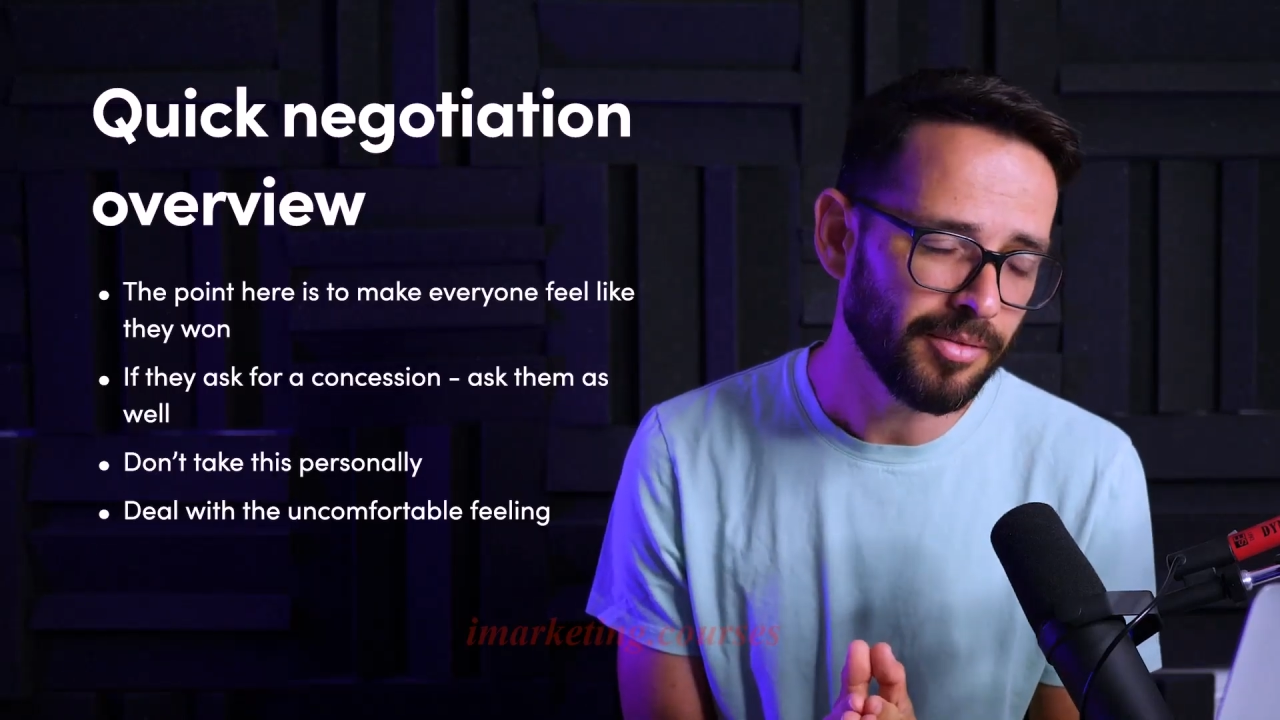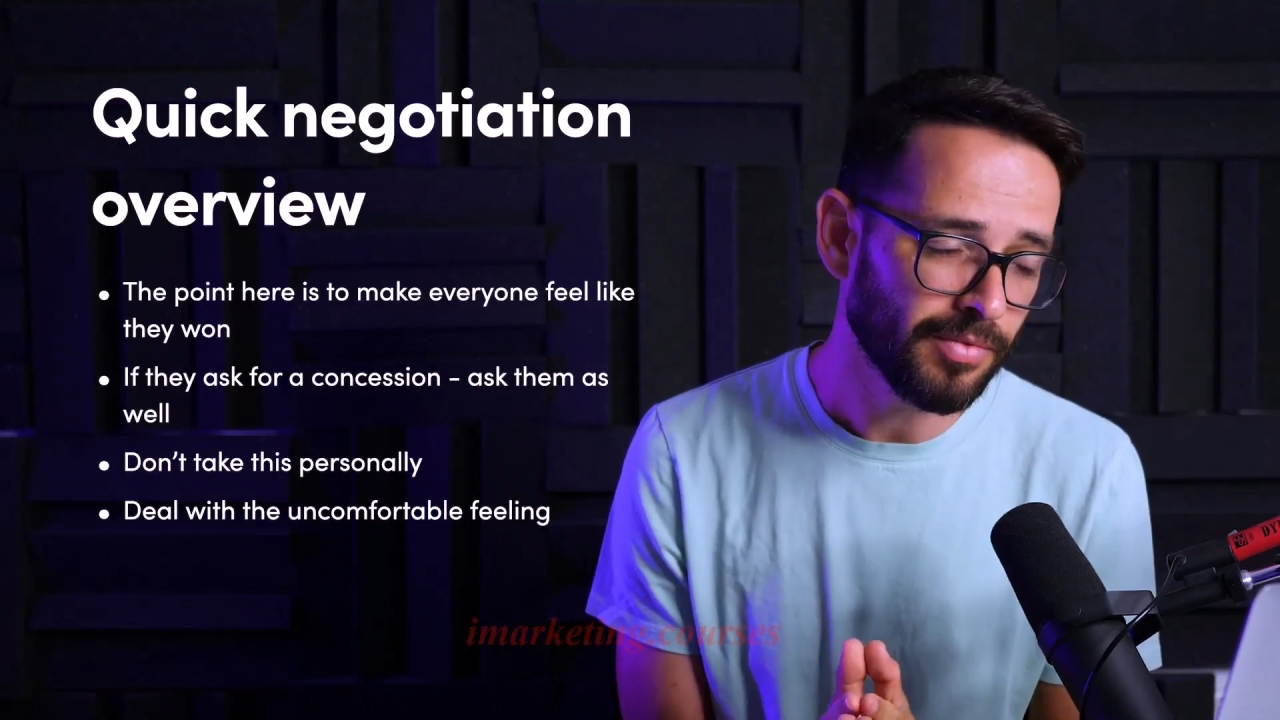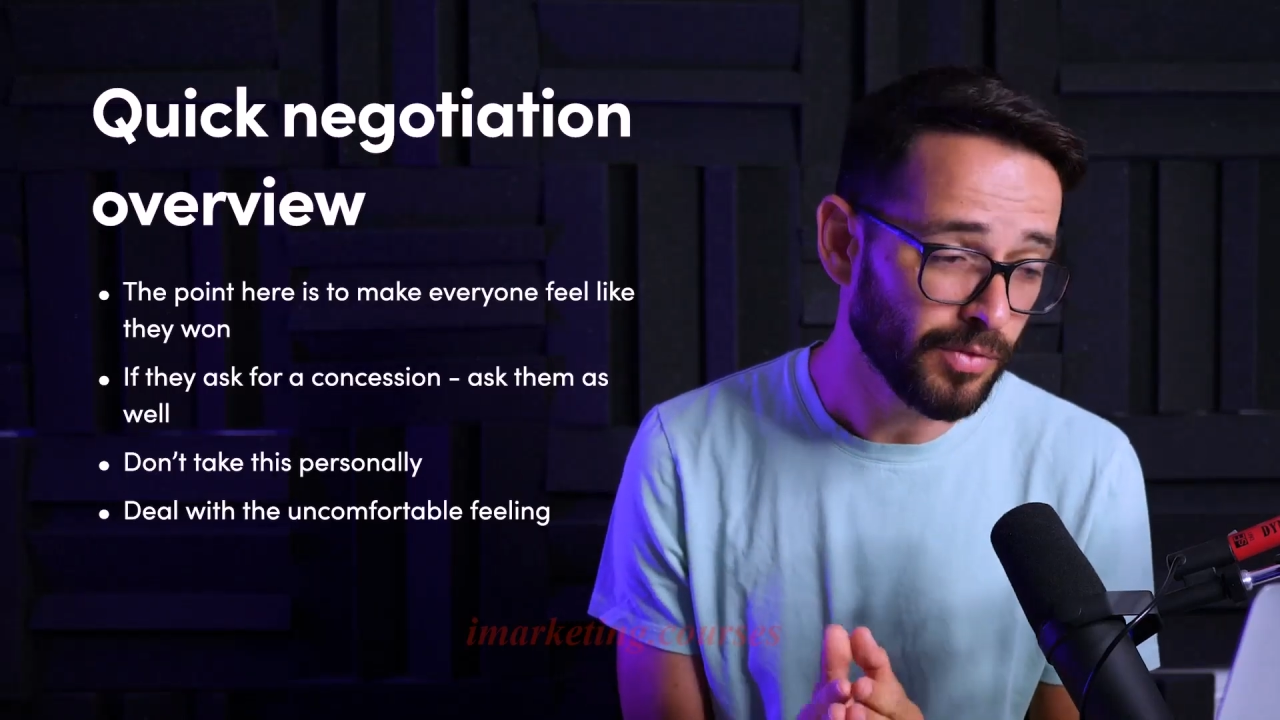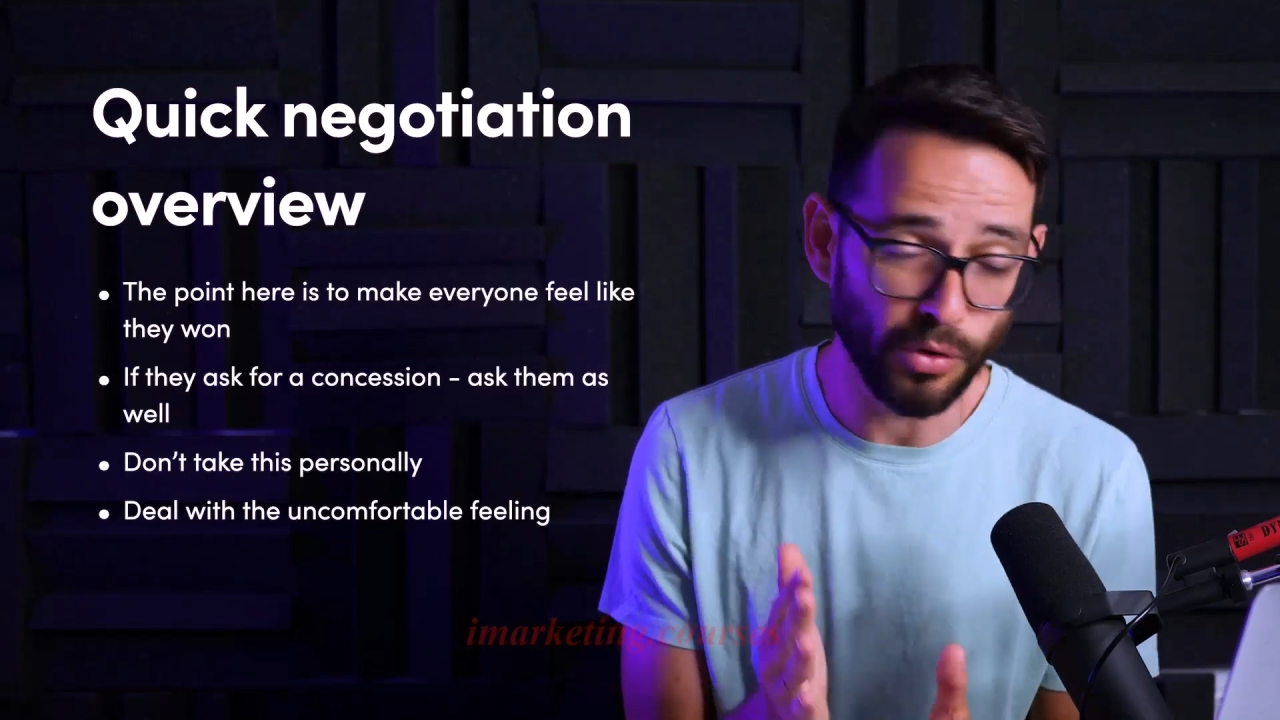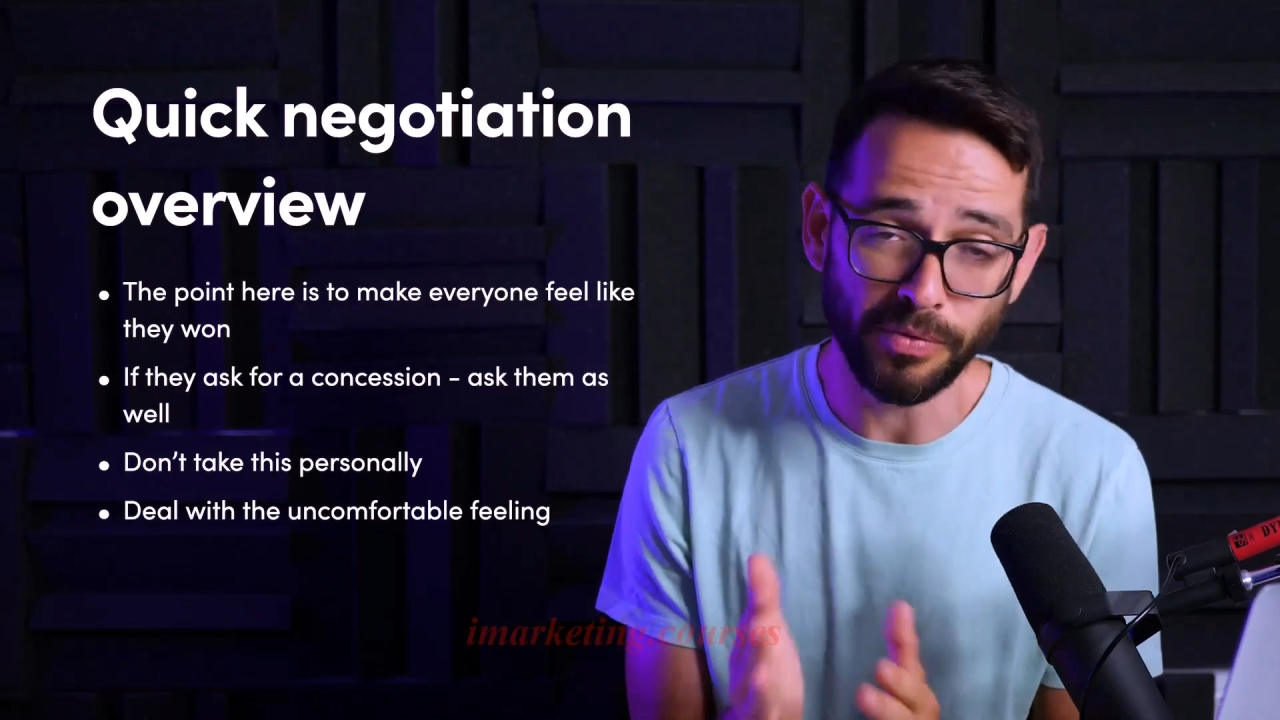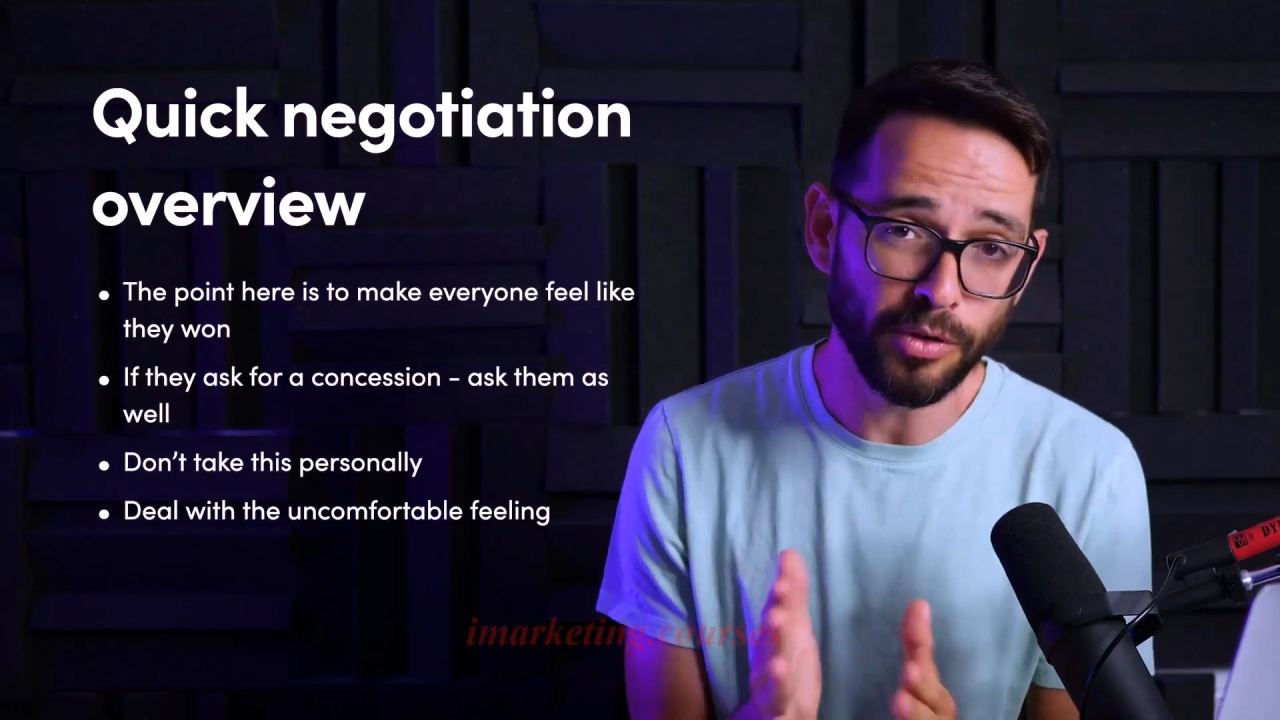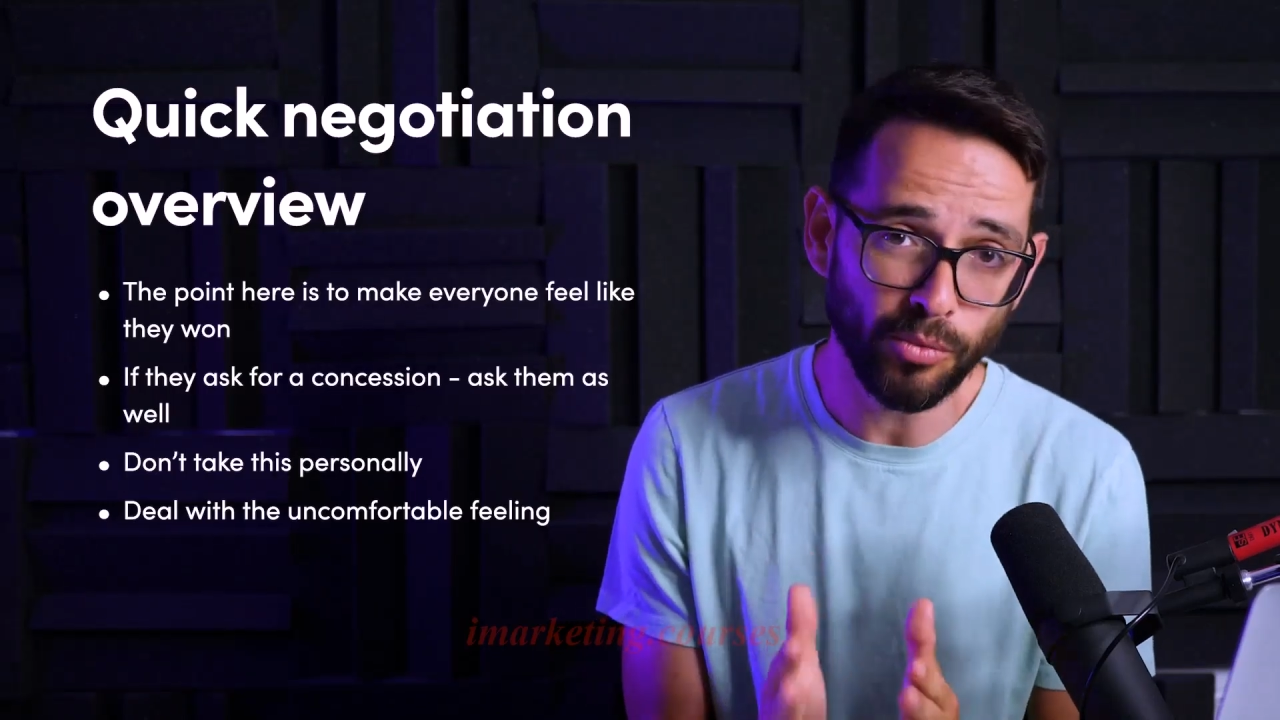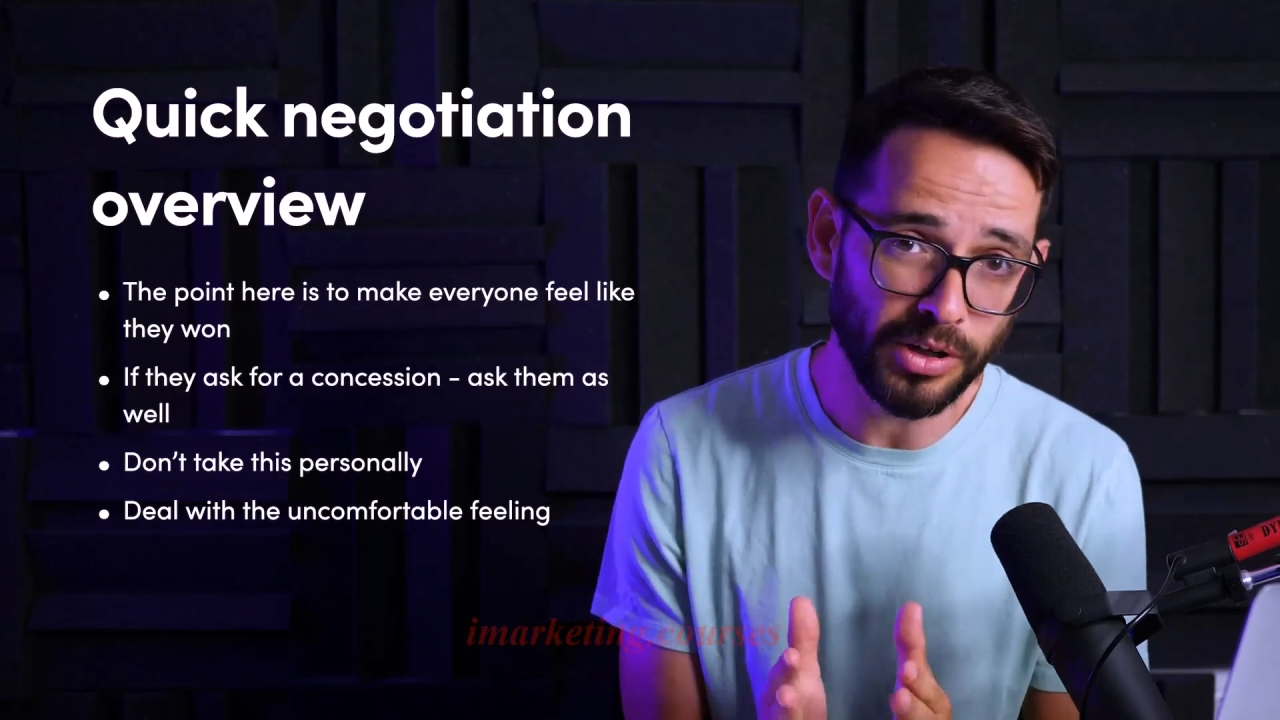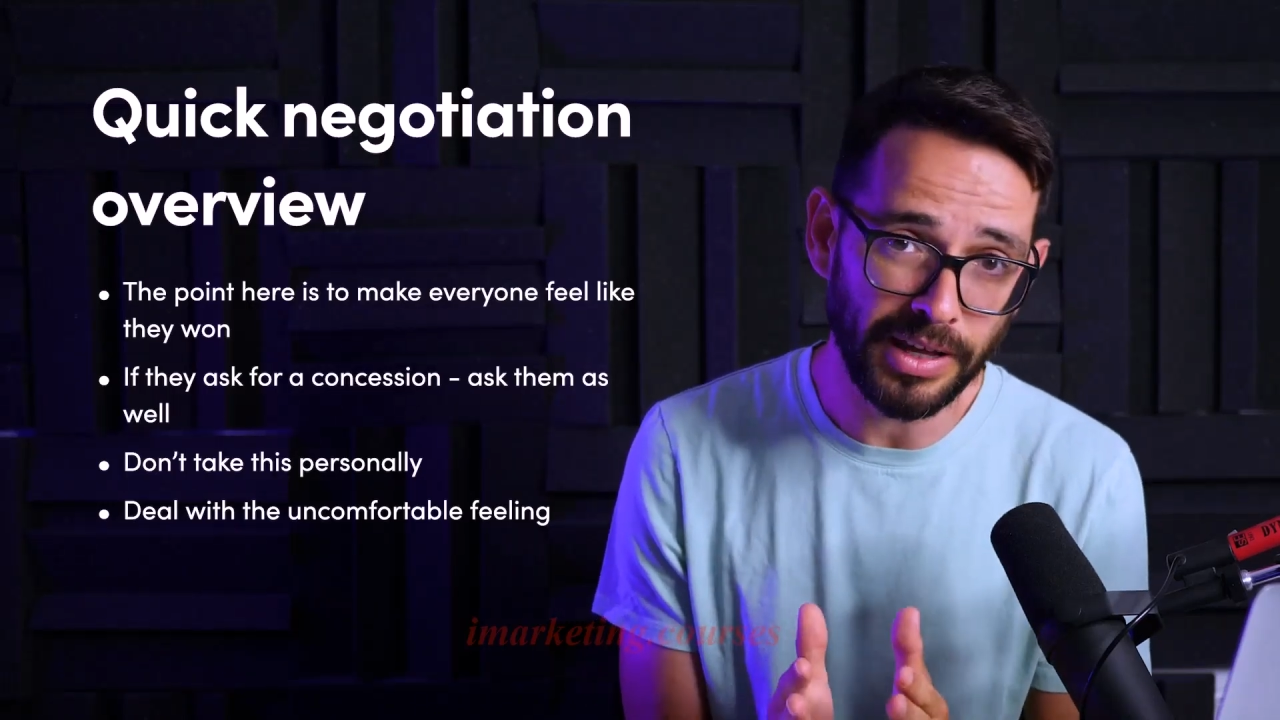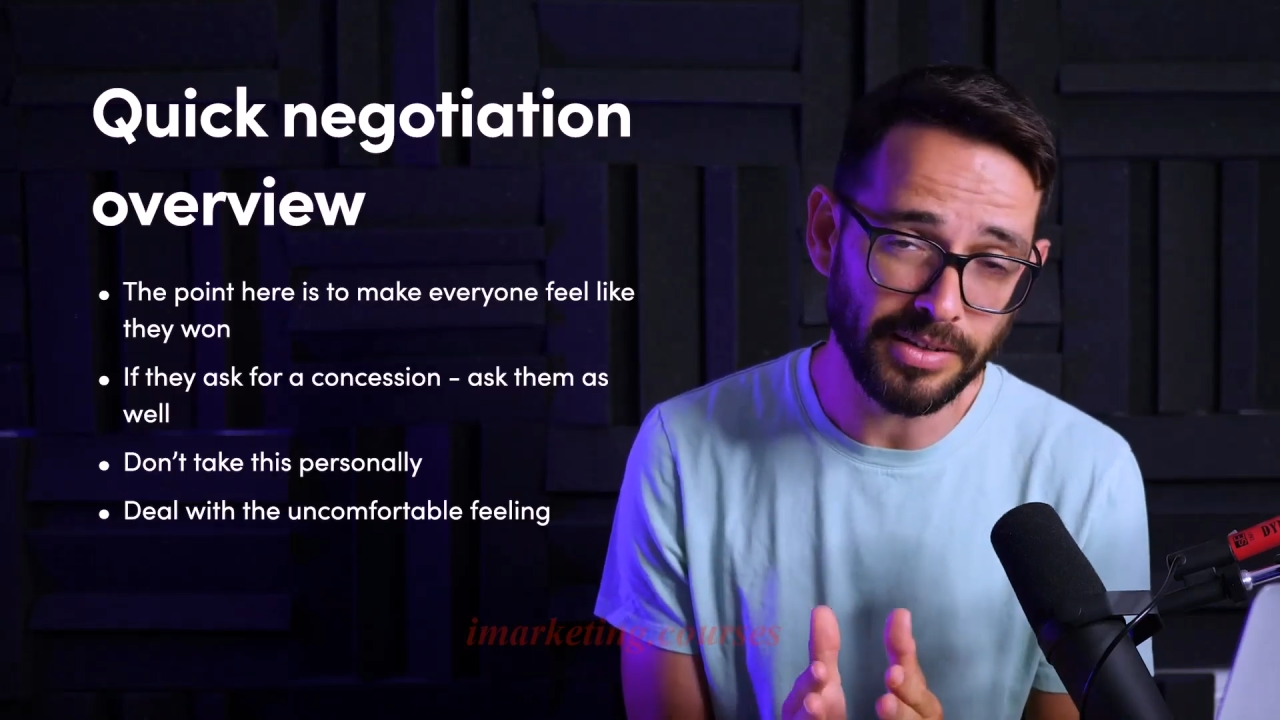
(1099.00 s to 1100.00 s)
for a few
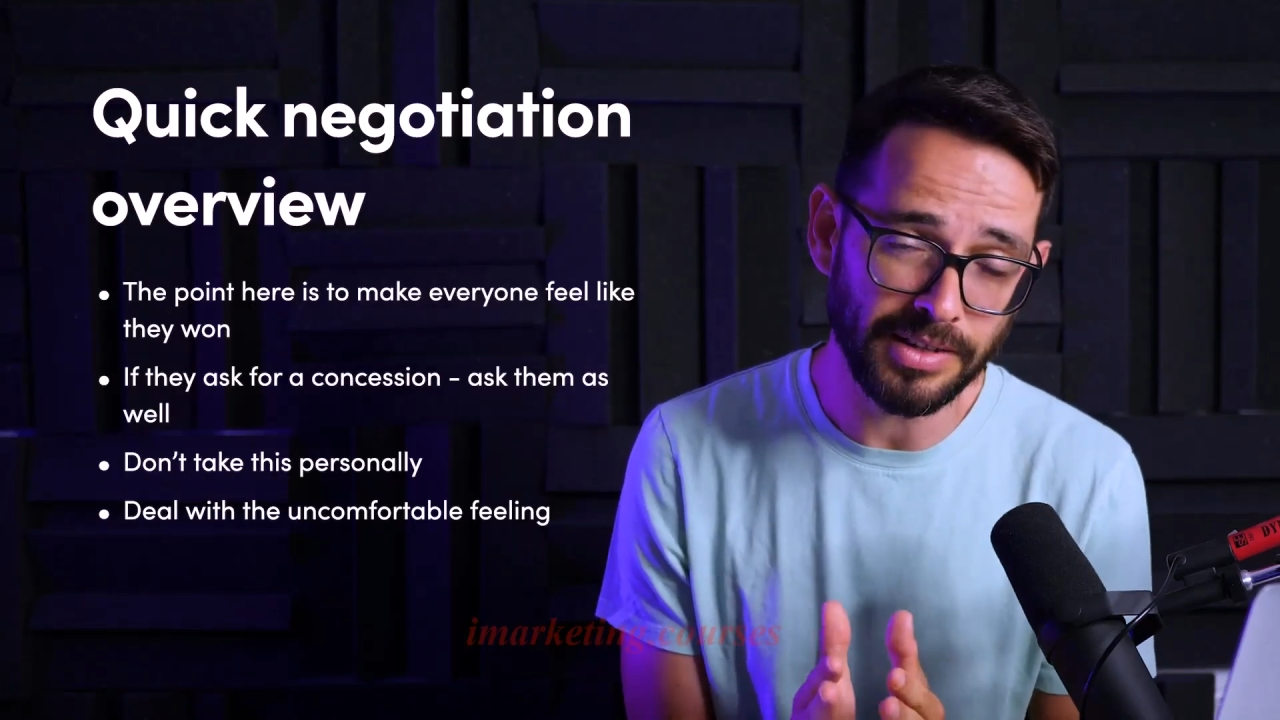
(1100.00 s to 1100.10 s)
more days